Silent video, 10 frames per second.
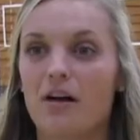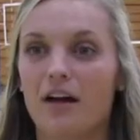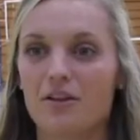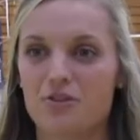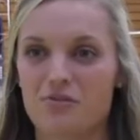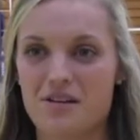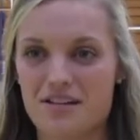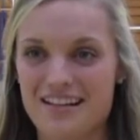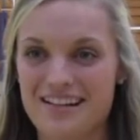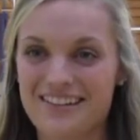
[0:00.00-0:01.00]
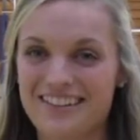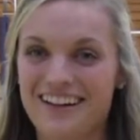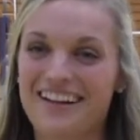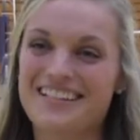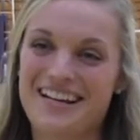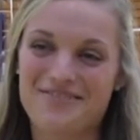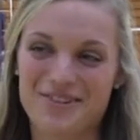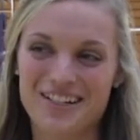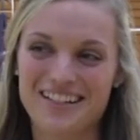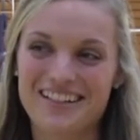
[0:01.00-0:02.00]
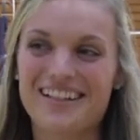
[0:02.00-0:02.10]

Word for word: well, I tore my ACL on day four.